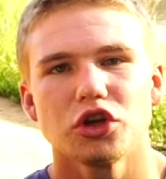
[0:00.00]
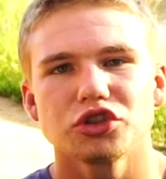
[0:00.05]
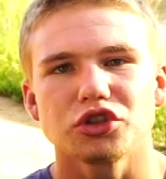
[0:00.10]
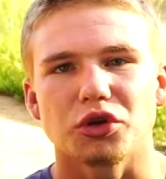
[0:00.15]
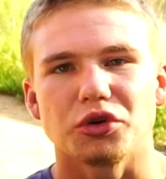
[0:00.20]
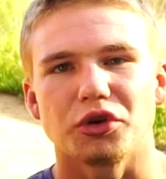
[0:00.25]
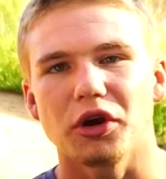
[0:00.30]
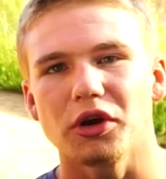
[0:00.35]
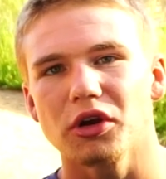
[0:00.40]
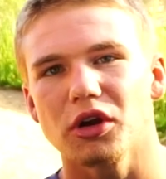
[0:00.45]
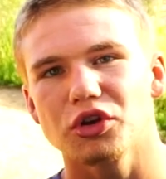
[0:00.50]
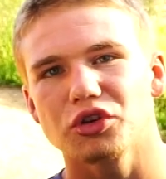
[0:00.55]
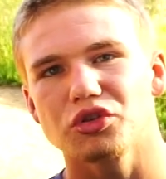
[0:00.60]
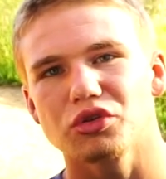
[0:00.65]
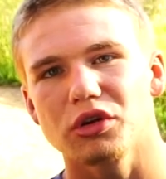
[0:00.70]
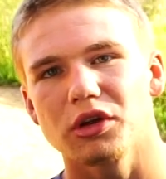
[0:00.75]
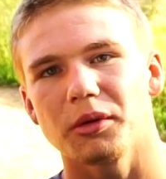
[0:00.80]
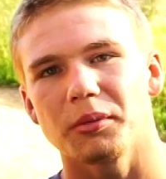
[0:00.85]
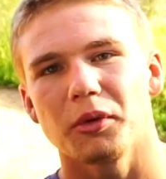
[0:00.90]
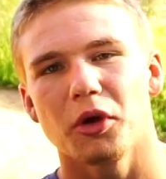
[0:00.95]
So during our
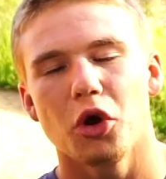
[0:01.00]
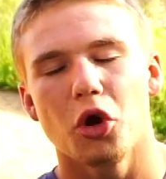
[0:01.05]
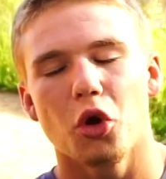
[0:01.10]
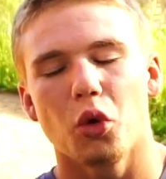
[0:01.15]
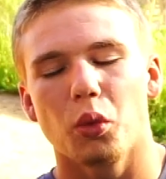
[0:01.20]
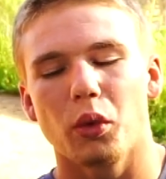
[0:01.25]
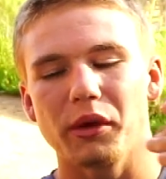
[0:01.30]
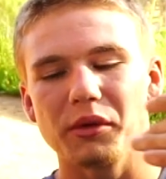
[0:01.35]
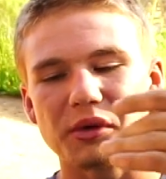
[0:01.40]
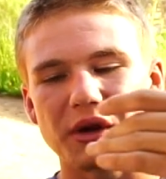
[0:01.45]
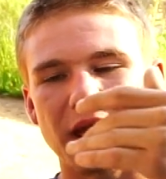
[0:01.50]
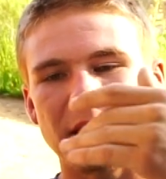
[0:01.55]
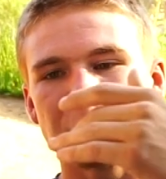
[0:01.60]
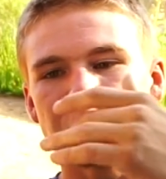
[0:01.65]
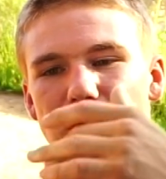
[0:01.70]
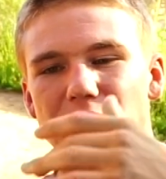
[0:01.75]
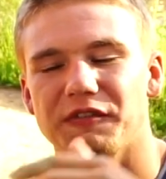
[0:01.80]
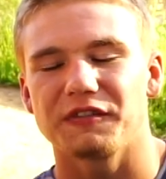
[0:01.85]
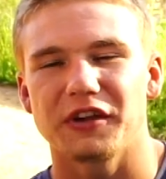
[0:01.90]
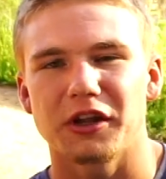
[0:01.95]
trip, we were
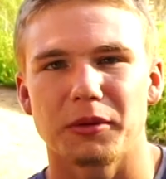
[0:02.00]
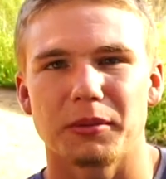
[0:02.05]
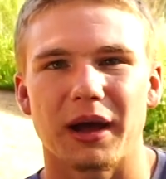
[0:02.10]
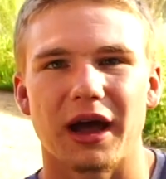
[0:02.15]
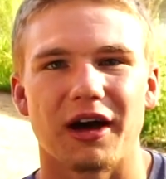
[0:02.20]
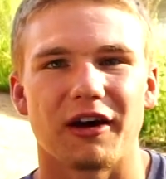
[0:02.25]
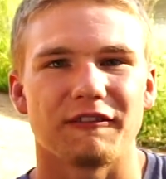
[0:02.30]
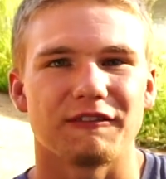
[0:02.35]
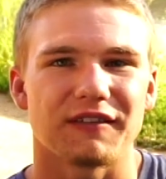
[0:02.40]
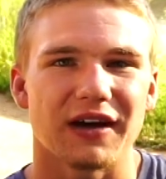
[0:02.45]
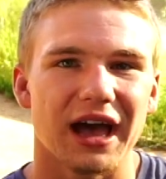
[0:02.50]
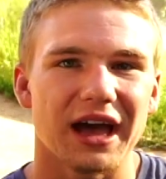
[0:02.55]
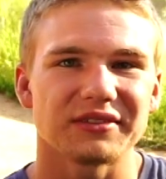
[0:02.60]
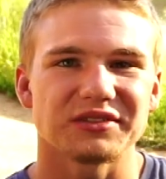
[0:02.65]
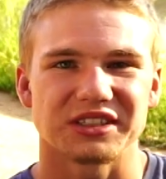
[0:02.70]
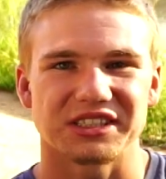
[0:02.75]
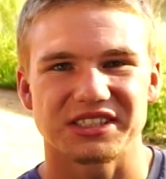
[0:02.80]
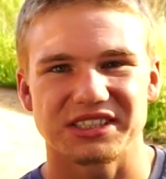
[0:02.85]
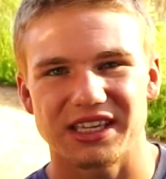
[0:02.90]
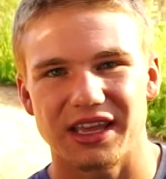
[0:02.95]
able to fit about 5
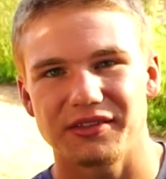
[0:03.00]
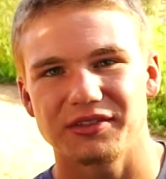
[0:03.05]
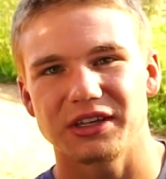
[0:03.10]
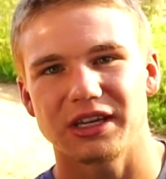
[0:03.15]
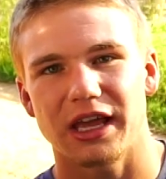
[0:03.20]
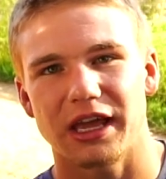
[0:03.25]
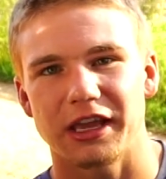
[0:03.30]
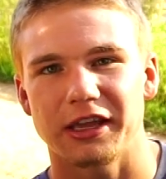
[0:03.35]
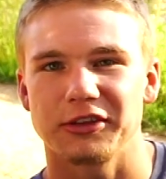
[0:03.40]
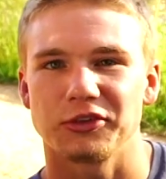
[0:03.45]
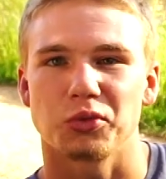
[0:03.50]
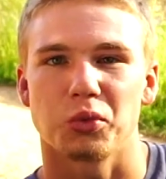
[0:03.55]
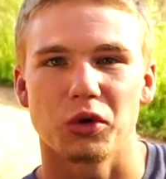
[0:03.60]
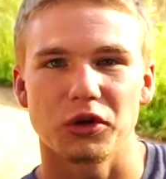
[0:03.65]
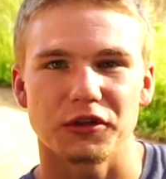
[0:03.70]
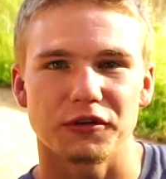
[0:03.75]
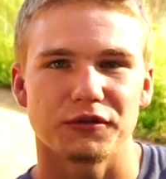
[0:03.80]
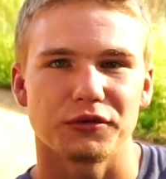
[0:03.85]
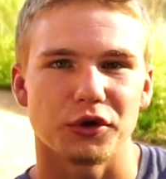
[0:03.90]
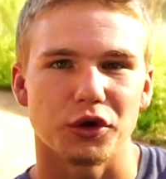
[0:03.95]
to 7 days
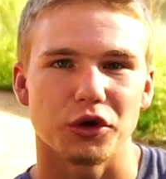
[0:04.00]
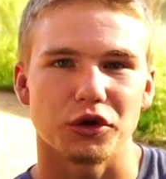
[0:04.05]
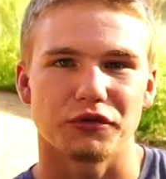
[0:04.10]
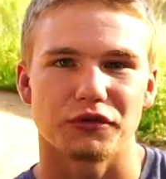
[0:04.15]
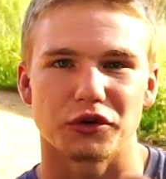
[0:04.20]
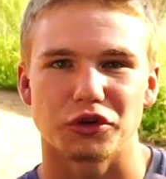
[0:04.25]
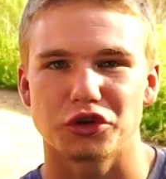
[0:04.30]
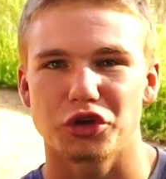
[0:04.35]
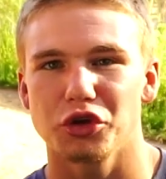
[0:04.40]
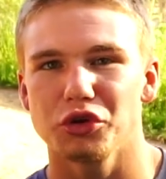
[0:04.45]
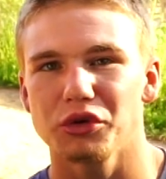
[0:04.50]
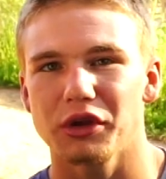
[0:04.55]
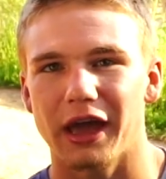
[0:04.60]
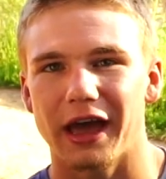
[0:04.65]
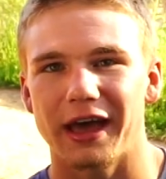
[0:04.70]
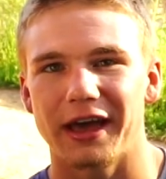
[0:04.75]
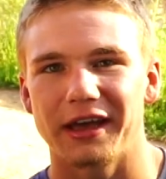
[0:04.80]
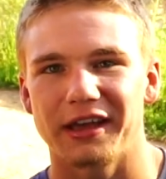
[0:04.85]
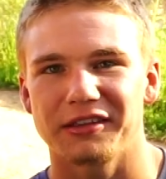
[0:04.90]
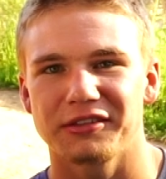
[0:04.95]
worth of food for 2
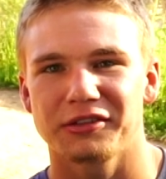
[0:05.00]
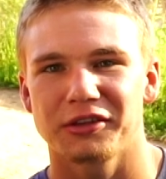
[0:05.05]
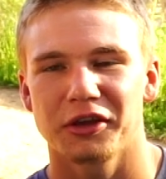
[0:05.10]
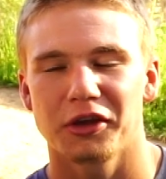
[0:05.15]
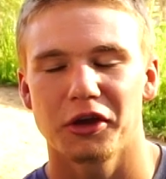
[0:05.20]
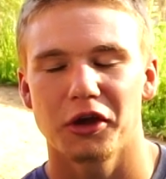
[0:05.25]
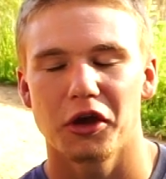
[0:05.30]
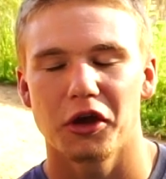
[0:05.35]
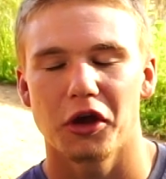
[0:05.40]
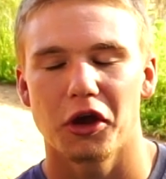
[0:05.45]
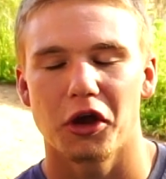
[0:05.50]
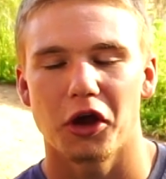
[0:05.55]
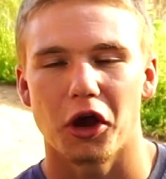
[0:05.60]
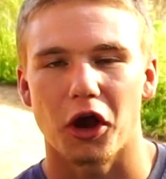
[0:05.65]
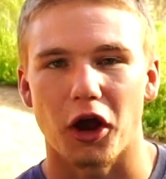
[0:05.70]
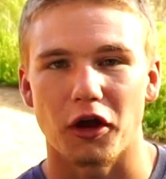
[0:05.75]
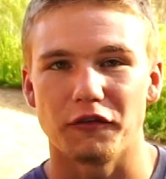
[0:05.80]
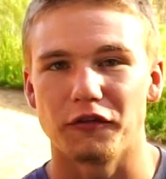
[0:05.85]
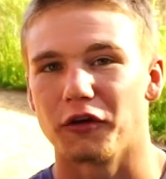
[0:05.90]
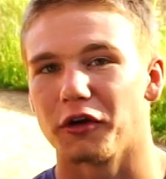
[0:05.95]
guys
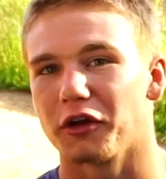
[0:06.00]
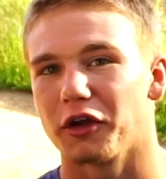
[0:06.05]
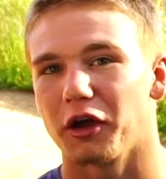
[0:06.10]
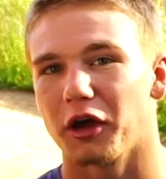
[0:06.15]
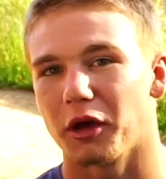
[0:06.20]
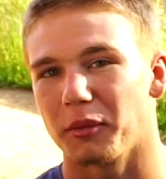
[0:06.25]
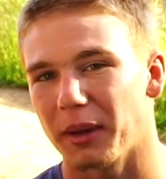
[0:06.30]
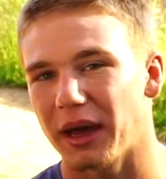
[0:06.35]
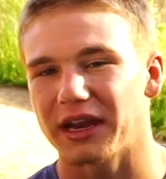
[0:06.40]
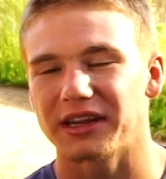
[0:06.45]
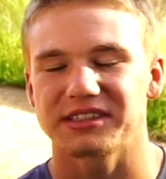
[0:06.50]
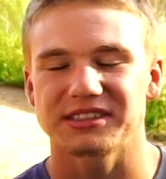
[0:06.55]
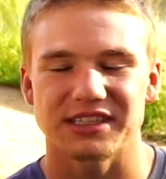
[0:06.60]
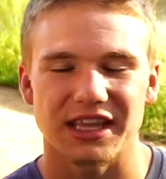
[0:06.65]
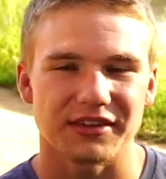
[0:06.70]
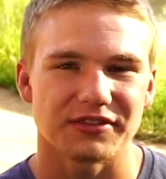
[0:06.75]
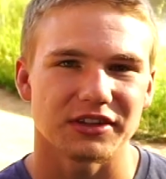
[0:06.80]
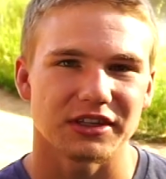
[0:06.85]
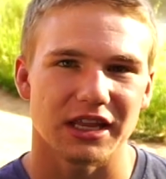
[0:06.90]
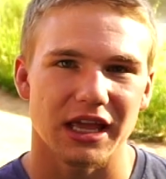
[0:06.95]
over about a
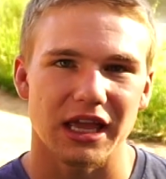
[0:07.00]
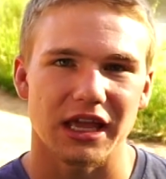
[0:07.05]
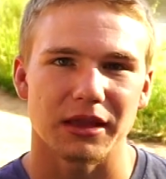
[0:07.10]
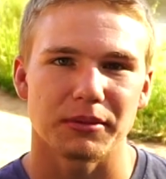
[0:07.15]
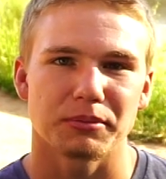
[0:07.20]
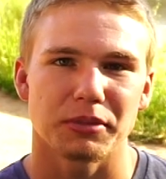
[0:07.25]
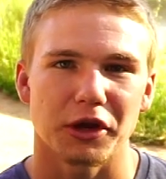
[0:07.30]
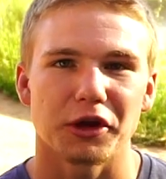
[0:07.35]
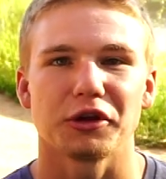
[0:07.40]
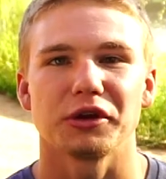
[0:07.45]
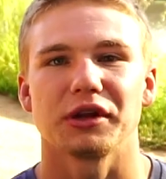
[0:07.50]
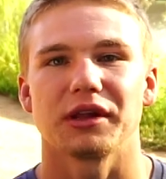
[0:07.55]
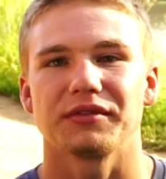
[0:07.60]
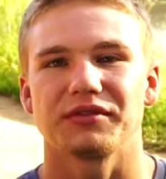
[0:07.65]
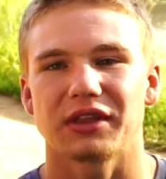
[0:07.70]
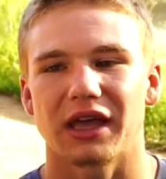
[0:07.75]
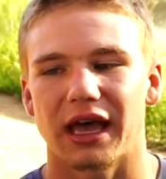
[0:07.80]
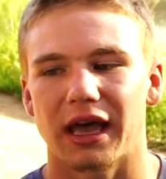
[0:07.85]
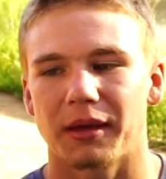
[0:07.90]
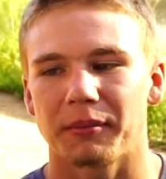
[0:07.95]
7-day period of
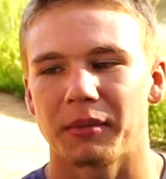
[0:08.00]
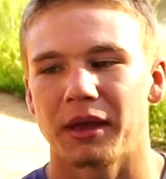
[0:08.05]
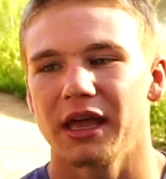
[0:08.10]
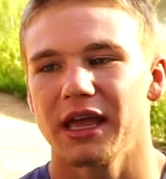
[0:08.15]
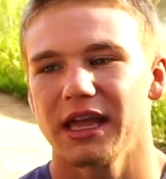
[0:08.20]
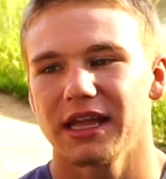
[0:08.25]
time.